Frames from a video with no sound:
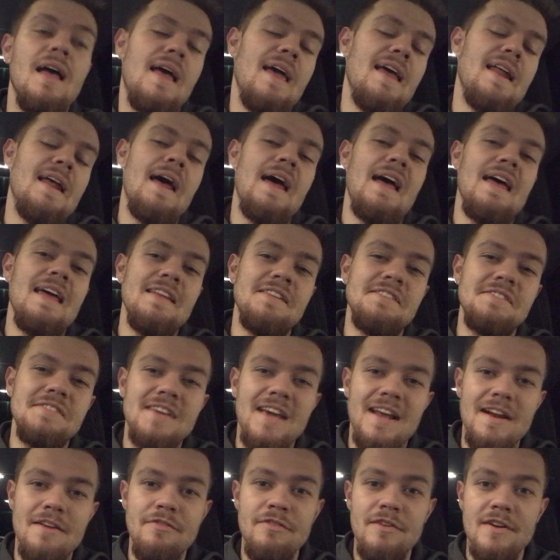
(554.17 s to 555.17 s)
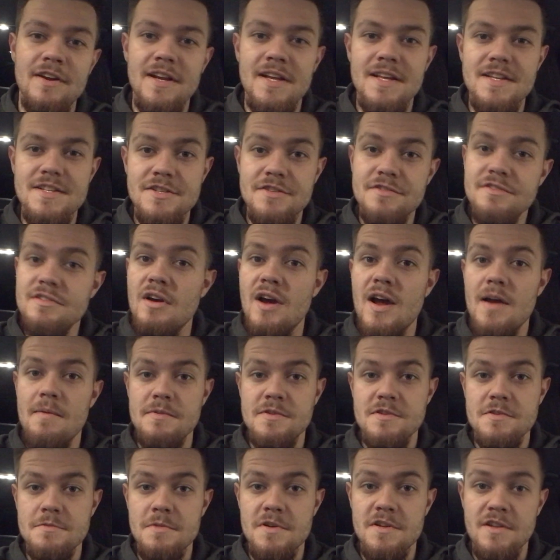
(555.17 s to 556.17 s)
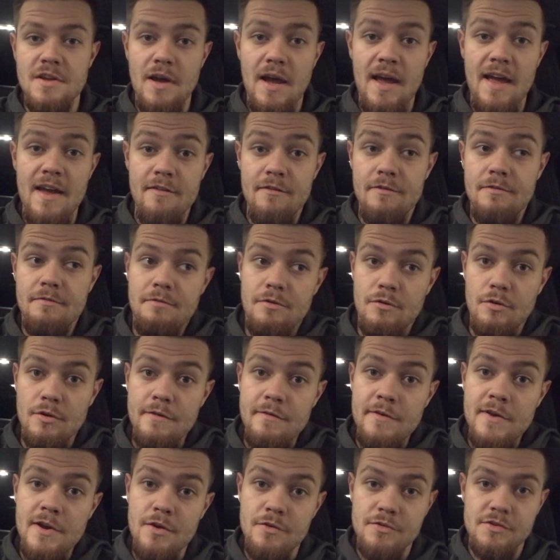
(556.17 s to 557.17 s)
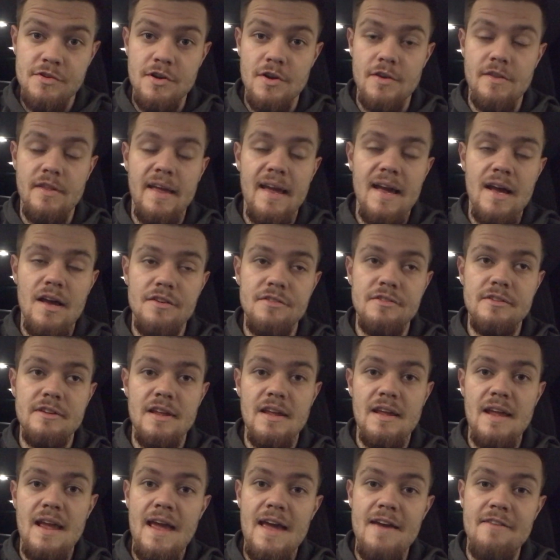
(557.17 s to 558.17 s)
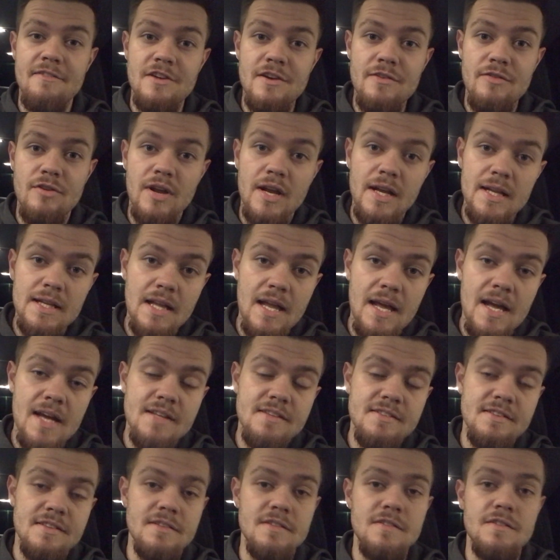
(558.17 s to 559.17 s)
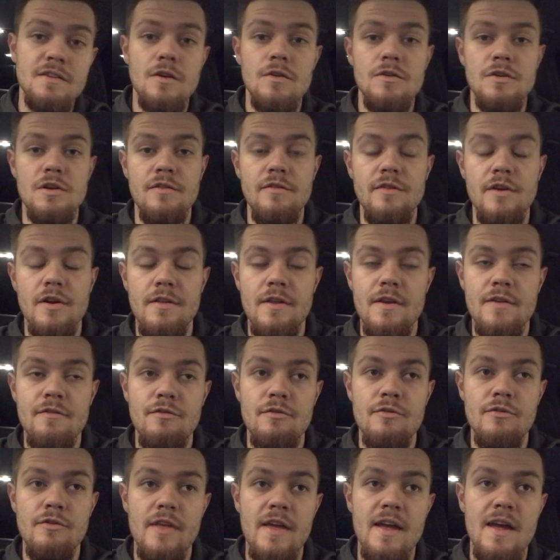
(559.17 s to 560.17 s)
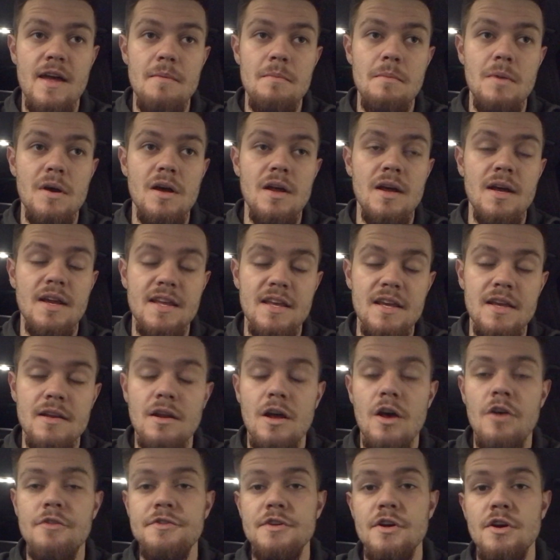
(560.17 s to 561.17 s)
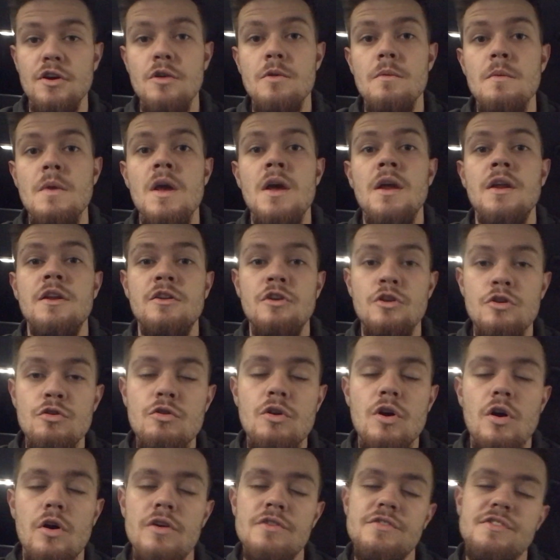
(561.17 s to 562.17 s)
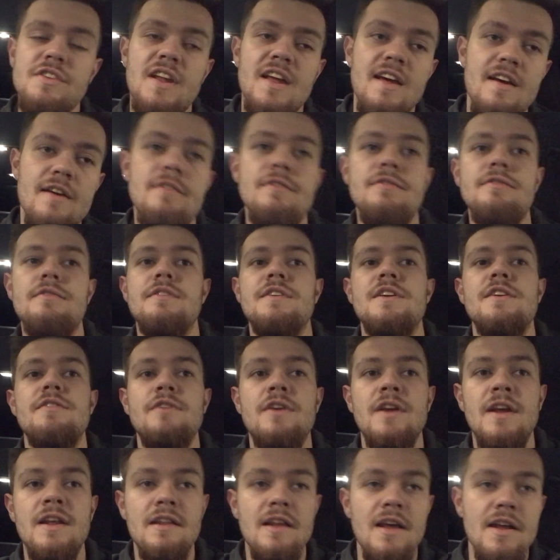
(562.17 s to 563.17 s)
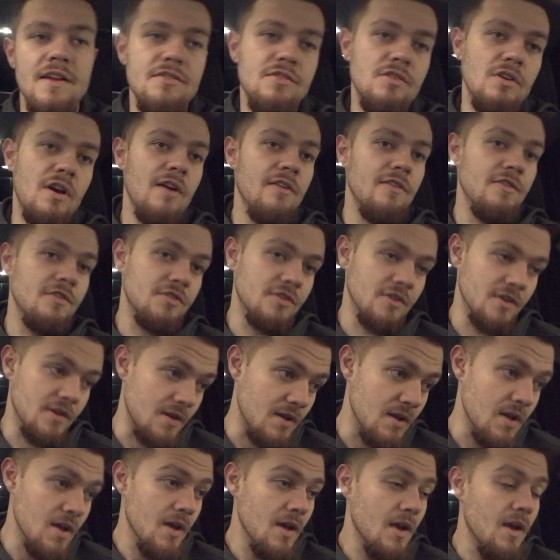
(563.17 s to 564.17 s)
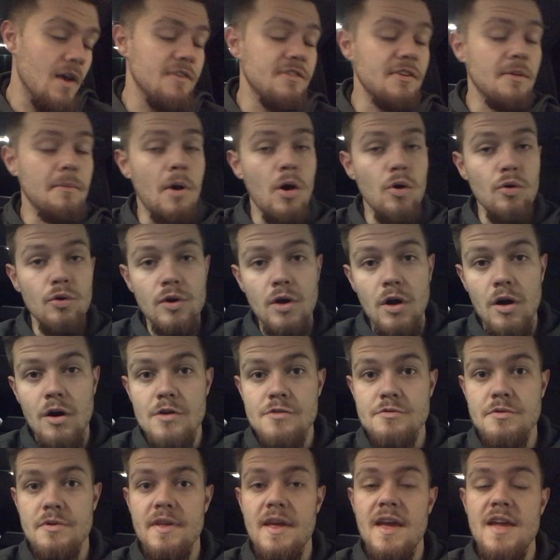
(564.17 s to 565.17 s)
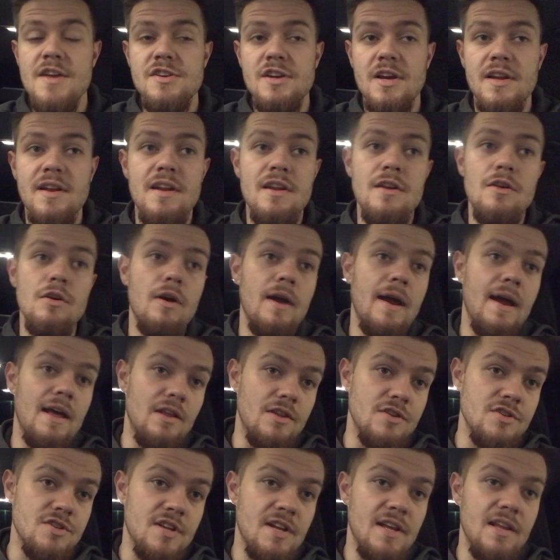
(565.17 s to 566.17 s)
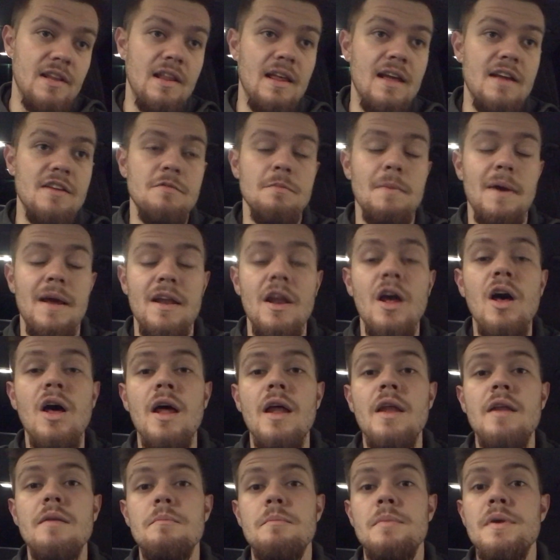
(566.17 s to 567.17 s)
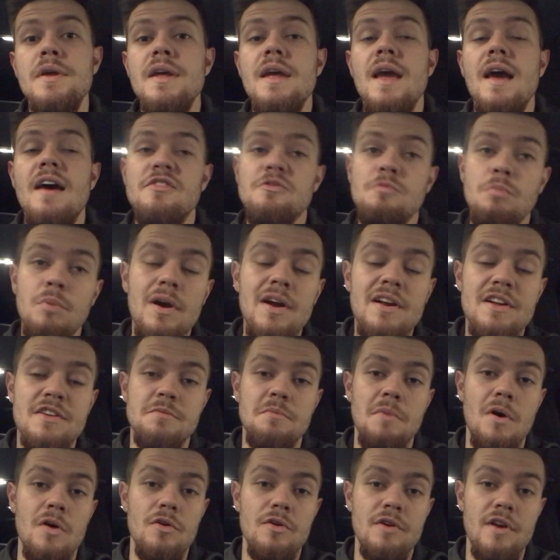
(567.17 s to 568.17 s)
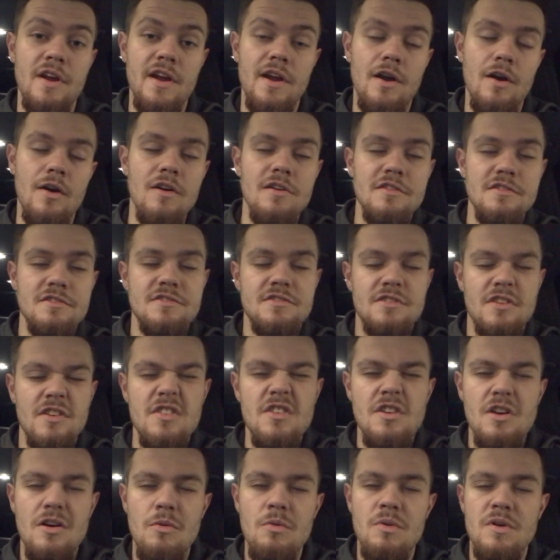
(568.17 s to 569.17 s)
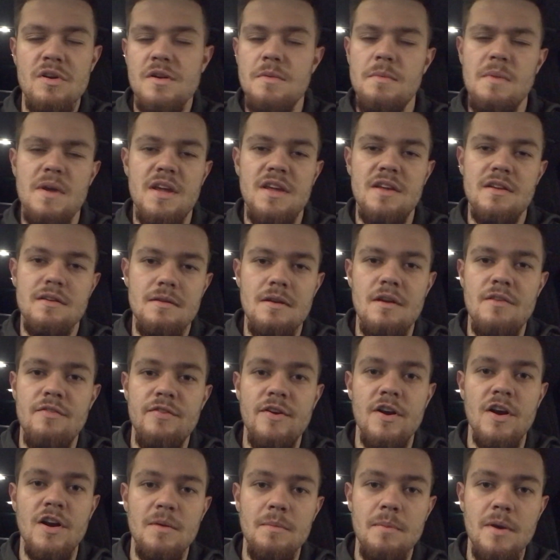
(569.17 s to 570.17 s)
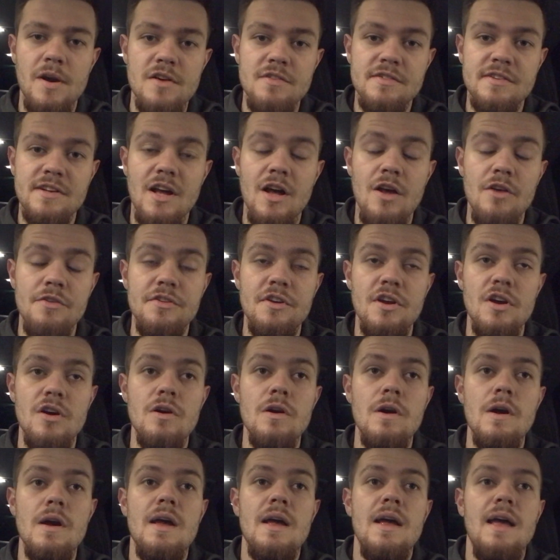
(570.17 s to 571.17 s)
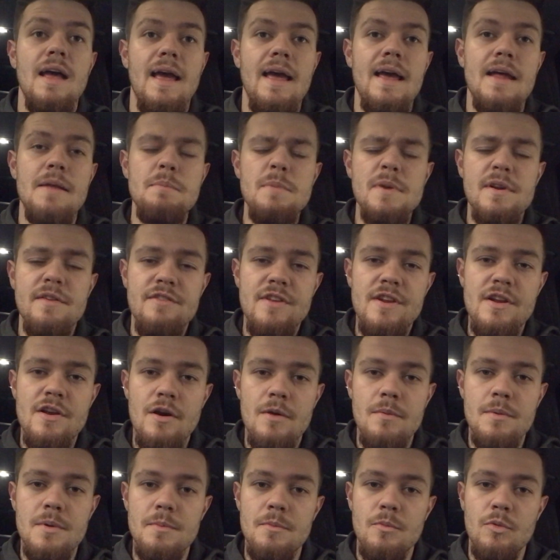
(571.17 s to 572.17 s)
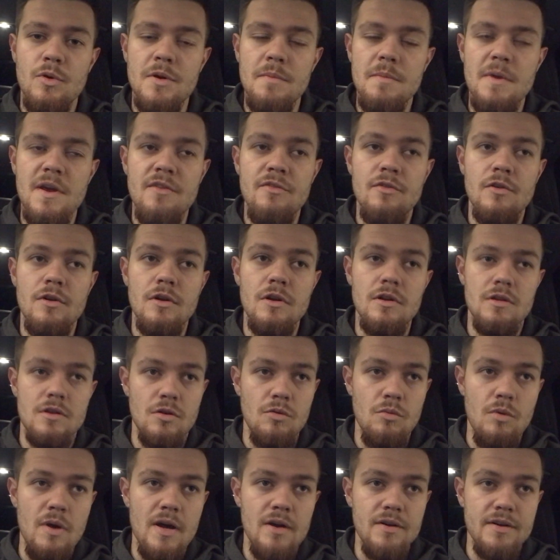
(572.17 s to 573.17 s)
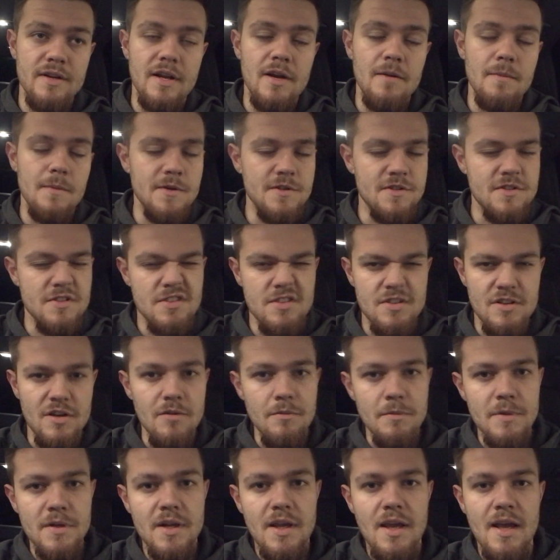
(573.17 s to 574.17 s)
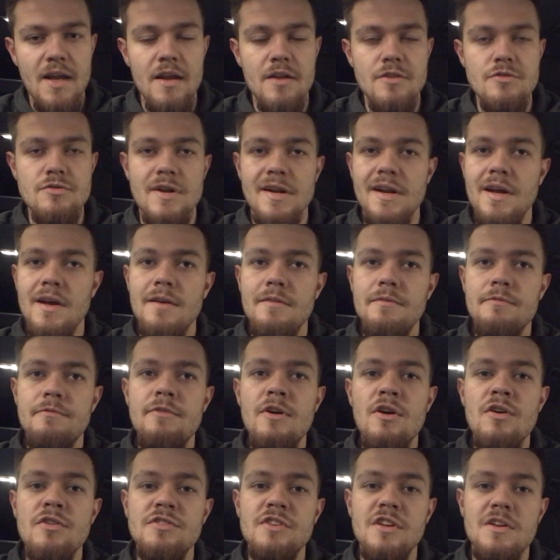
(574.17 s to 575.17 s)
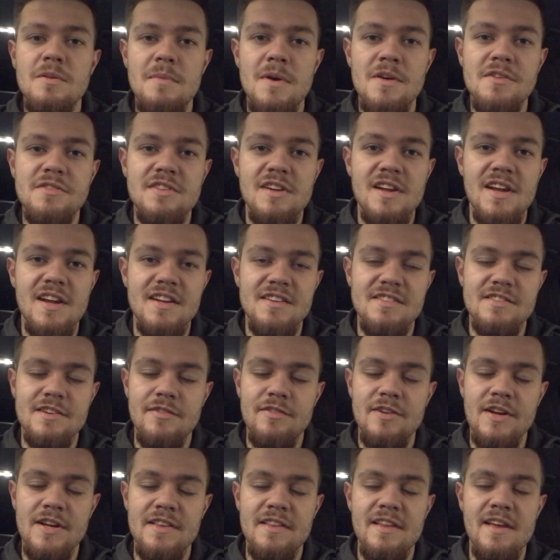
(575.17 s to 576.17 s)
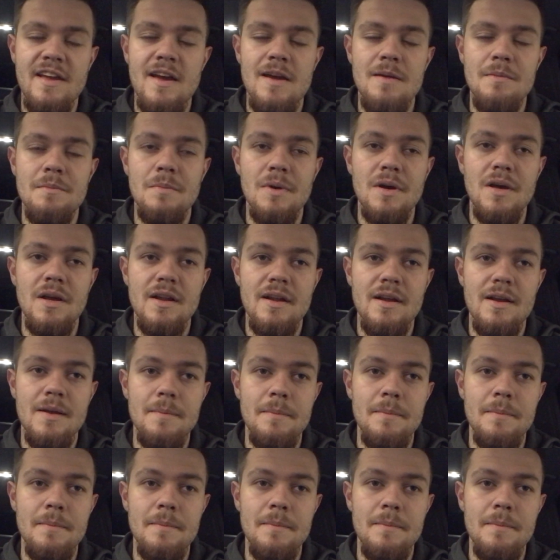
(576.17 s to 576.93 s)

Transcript: And it's kind of funny, it just so happens to be that I have 3 vehicles here at the house that have different headlights, and so, you know, very thankful for that. But again, also new cars that have different headlights. You know, obviously some older cars with HID or halogen headlights might not be as bright as modern day cars, and so, you know, I wanted to make it a fair comparison also. And it's been a video I've been wanting to make for a little while now, but just, you know, been kind of trying to focus on the Mustang and stuff like that. But